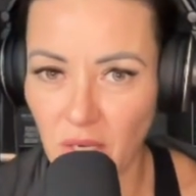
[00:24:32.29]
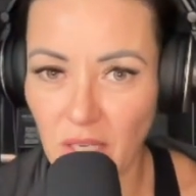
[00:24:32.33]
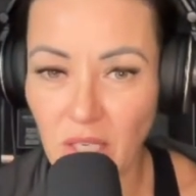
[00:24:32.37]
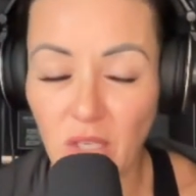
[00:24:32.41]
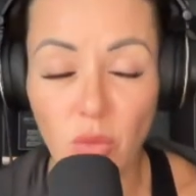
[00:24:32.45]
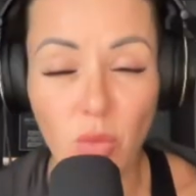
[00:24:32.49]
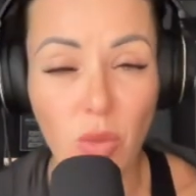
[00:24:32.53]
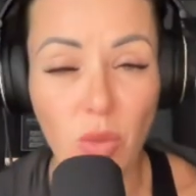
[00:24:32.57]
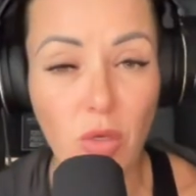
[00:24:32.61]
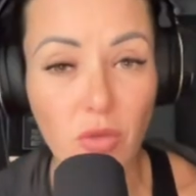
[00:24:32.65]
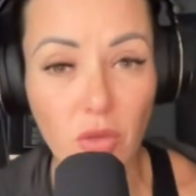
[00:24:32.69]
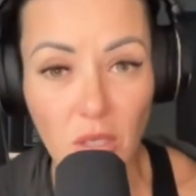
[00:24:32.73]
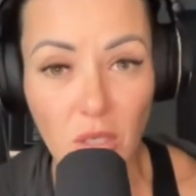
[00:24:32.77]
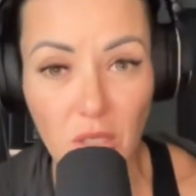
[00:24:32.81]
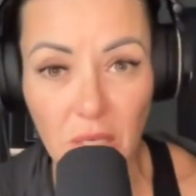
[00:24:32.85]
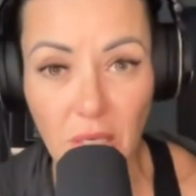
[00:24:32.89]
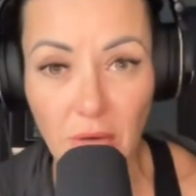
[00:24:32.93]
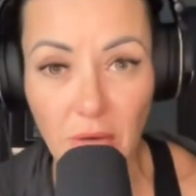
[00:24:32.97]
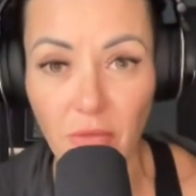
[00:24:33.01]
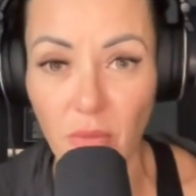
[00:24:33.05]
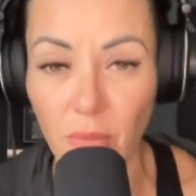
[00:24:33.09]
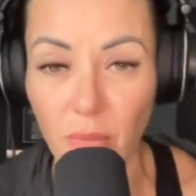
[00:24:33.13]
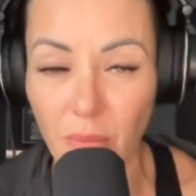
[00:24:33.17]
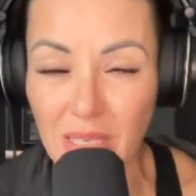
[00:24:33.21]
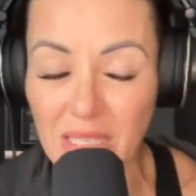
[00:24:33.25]
You would have gone there
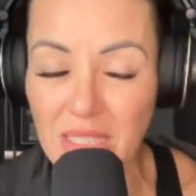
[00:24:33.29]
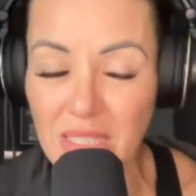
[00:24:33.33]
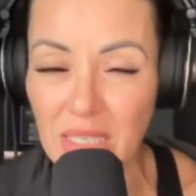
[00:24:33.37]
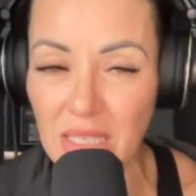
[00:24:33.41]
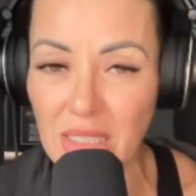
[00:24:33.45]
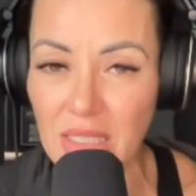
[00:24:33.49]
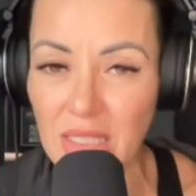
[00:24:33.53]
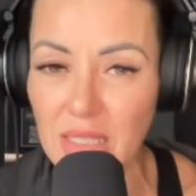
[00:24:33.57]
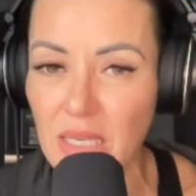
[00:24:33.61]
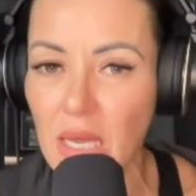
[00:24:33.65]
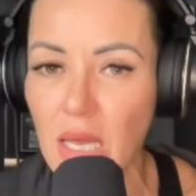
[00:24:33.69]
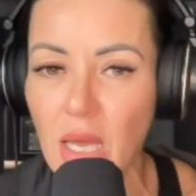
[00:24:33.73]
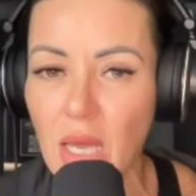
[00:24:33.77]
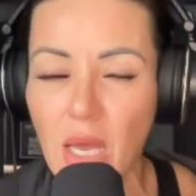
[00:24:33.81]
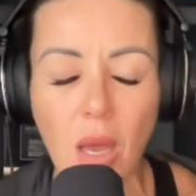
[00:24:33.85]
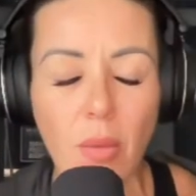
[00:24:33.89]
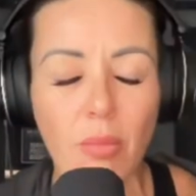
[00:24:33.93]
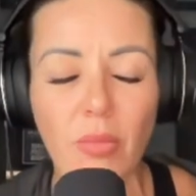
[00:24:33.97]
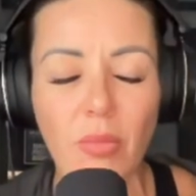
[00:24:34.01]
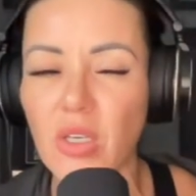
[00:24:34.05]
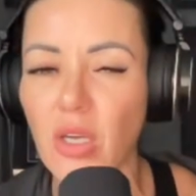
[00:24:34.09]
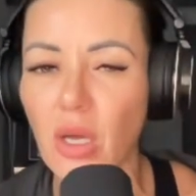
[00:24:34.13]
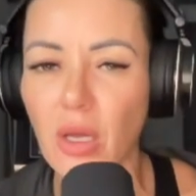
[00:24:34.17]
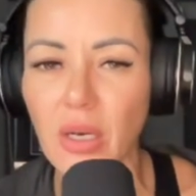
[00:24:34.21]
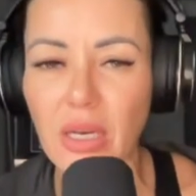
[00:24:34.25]
for business,
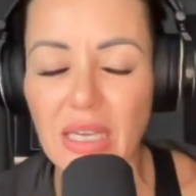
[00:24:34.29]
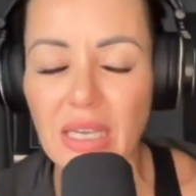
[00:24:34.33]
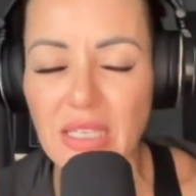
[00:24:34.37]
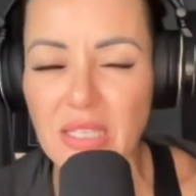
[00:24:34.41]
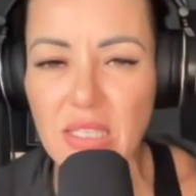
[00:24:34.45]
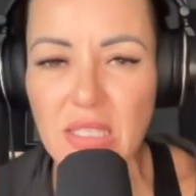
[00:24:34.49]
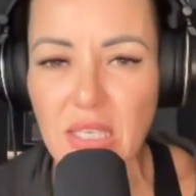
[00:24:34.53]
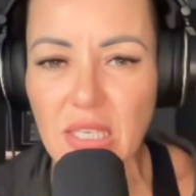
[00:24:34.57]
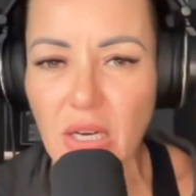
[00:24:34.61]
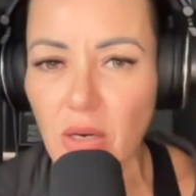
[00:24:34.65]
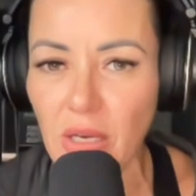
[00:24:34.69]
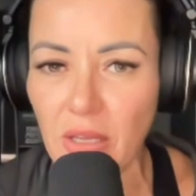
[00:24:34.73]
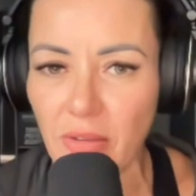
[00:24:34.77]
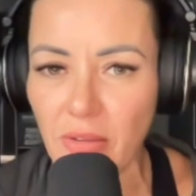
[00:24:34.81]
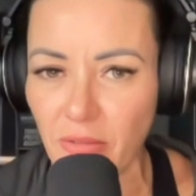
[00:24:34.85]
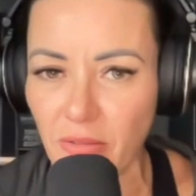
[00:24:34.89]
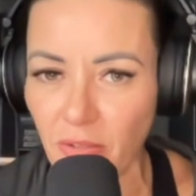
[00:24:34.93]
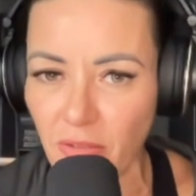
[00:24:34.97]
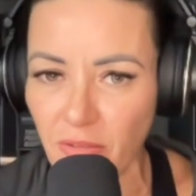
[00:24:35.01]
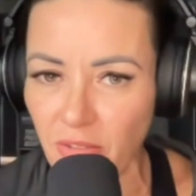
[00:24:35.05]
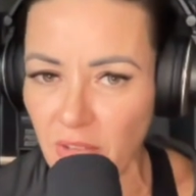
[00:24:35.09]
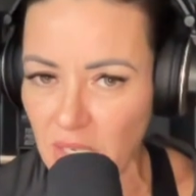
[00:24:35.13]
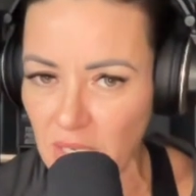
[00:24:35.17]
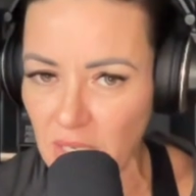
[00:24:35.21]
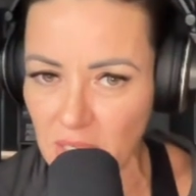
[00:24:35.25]
but not necessarily for
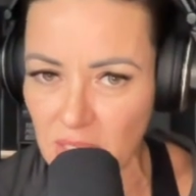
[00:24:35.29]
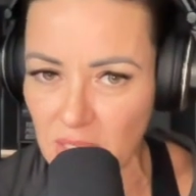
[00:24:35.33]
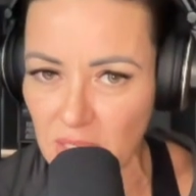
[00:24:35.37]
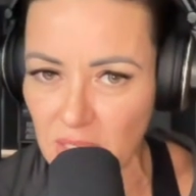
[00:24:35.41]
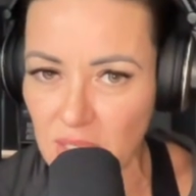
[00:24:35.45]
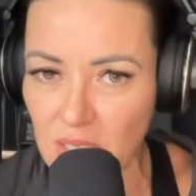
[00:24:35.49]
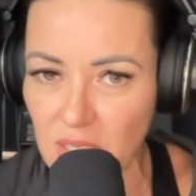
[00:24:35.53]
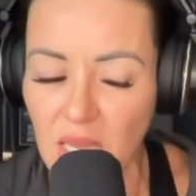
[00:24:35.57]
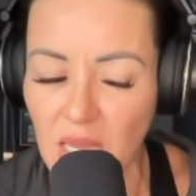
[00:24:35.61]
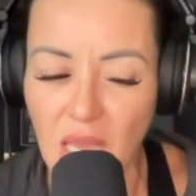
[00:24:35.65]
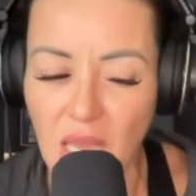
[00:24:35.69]
fitness.